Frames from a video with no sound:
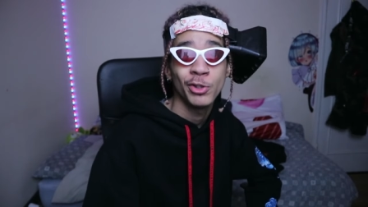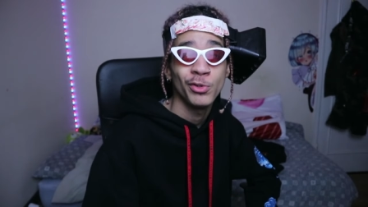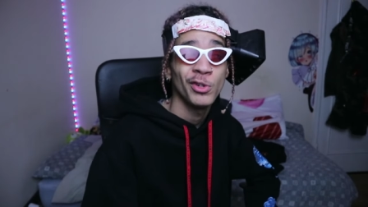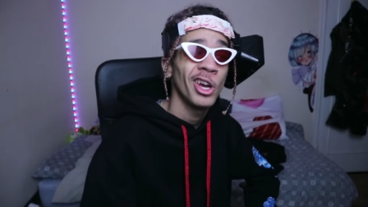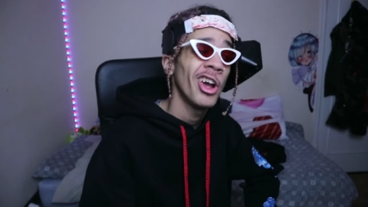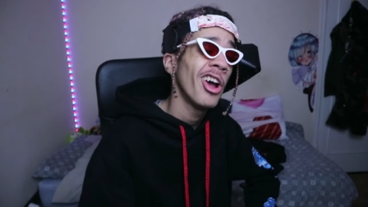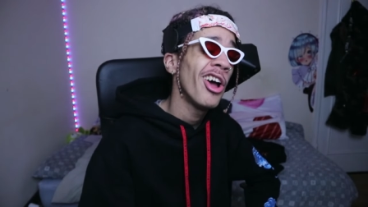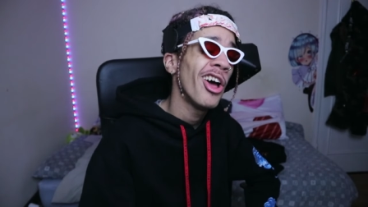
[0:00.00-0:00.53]
to
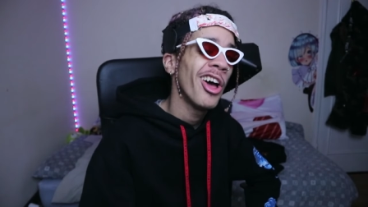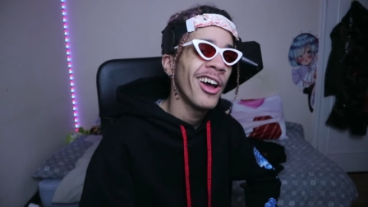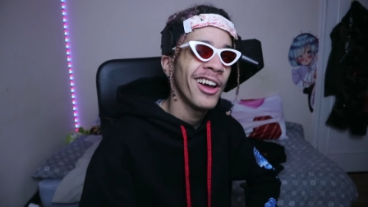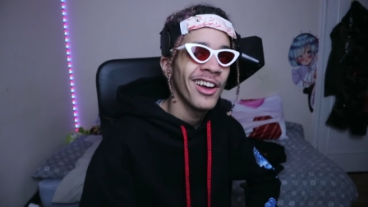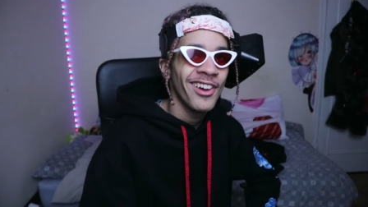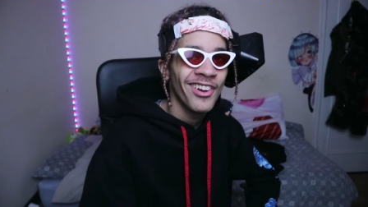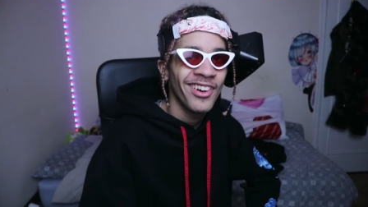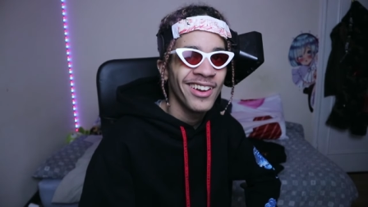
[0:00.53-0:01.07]

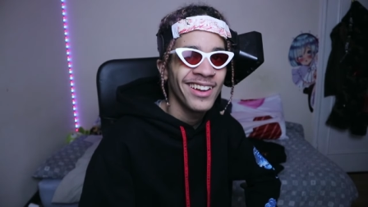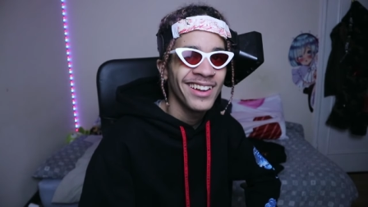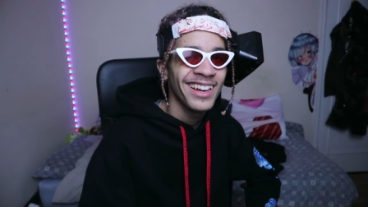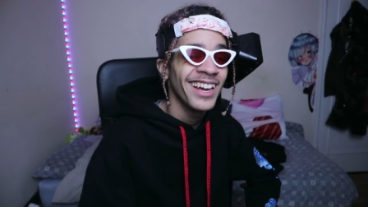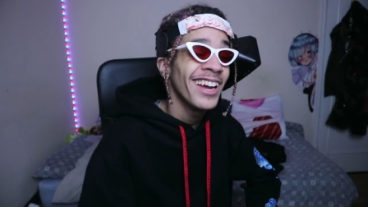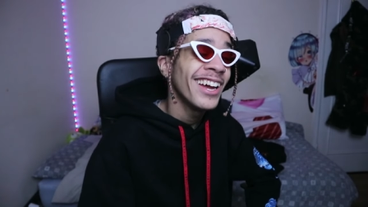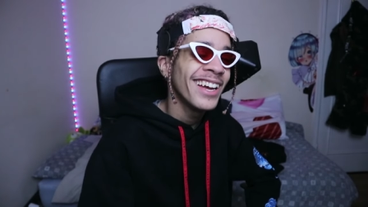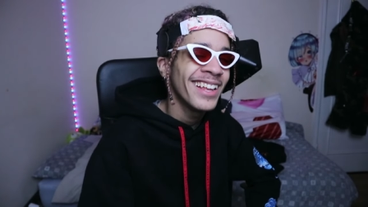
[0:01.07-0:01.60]

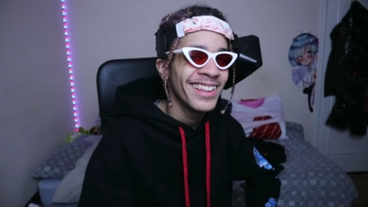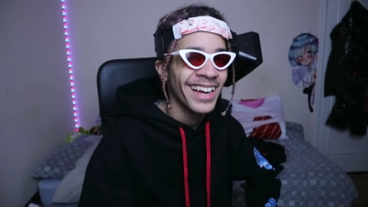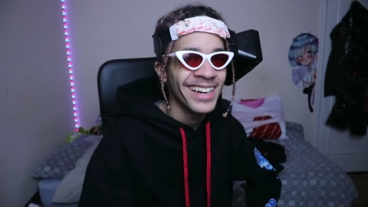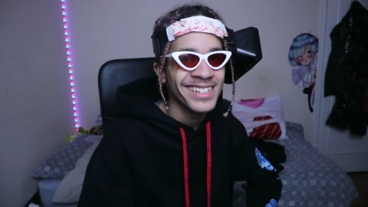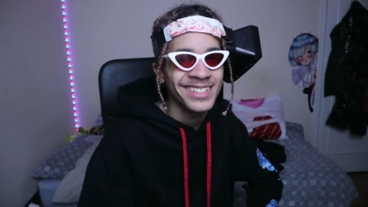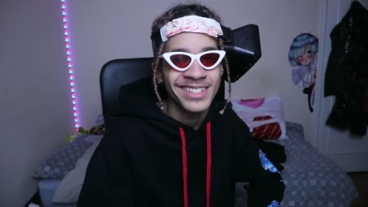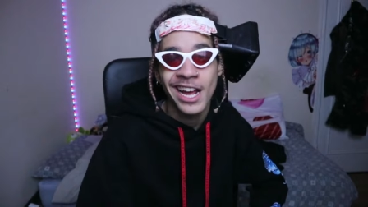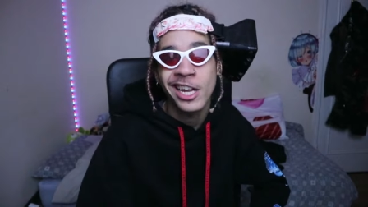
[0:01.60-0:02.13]

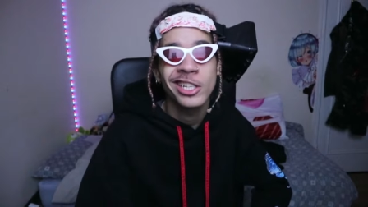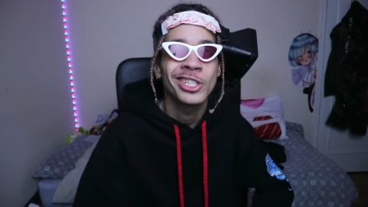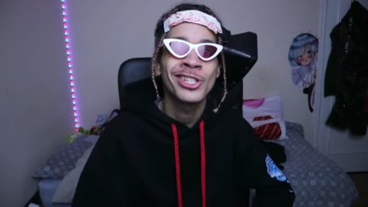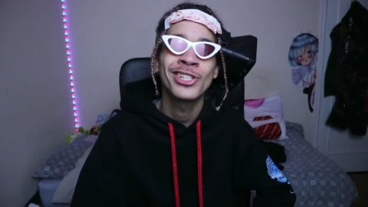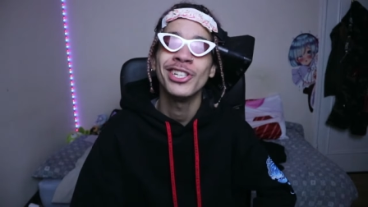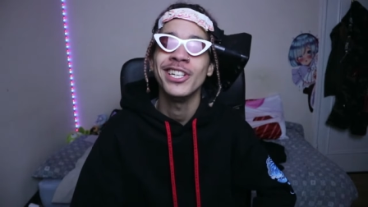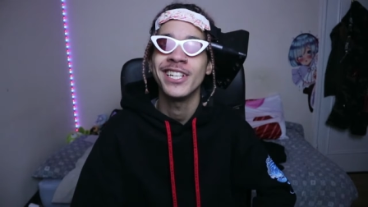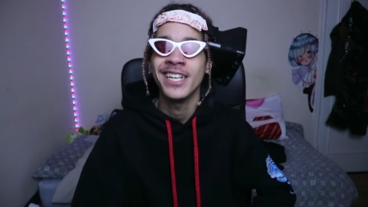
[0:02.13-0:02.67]
that that
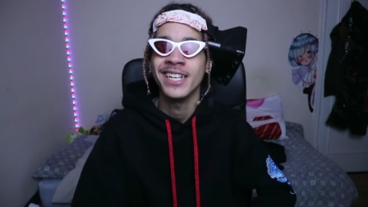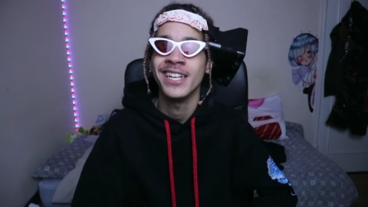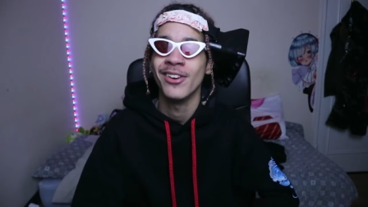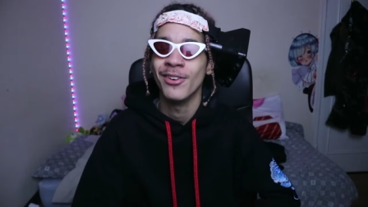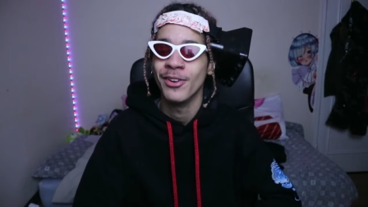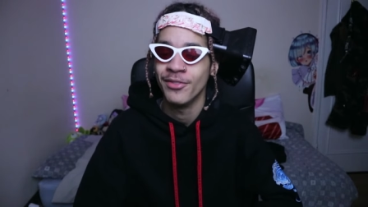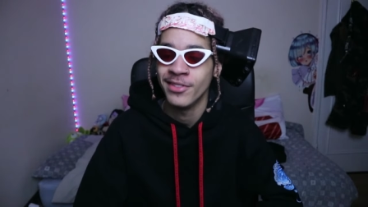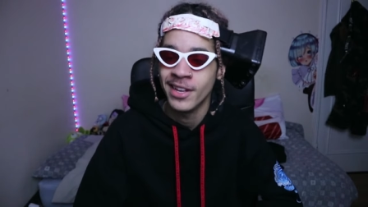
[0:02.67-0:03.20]
cheeky
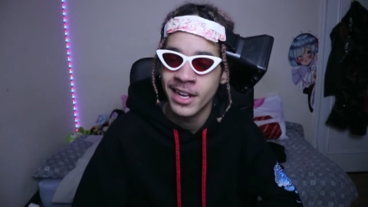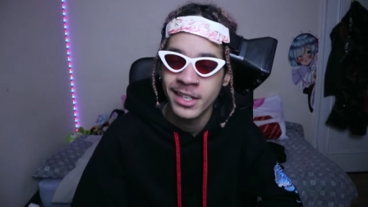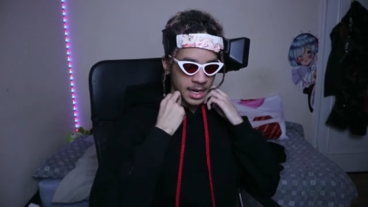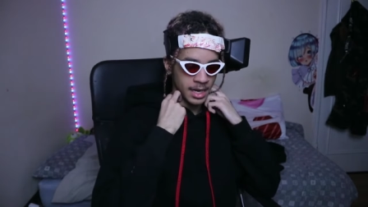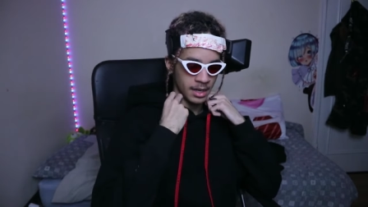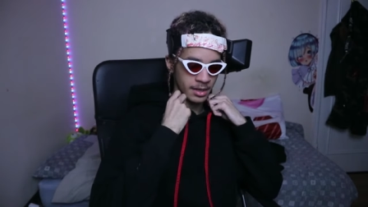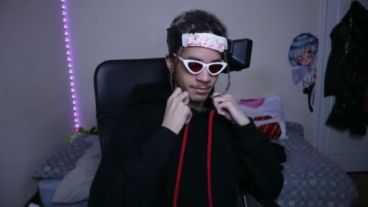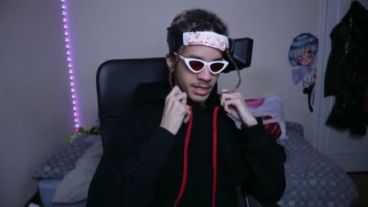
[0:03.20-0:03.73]
girl over there.
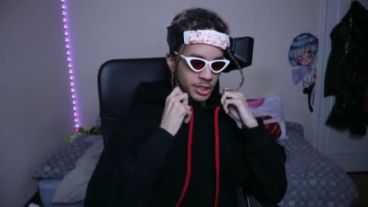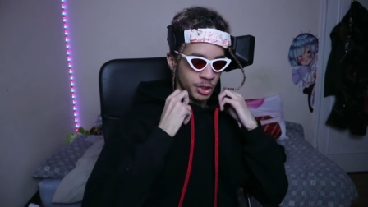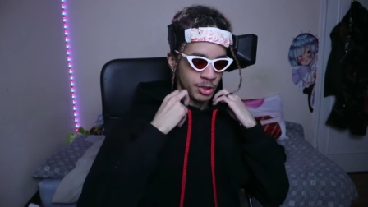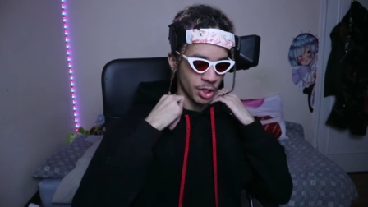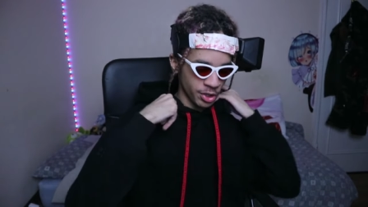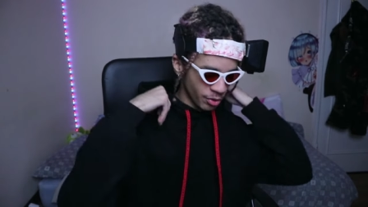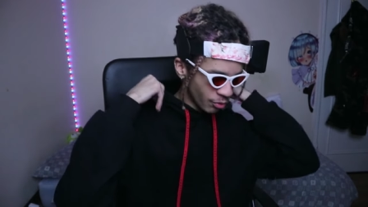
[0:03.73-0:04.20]
Uh, make sure you turn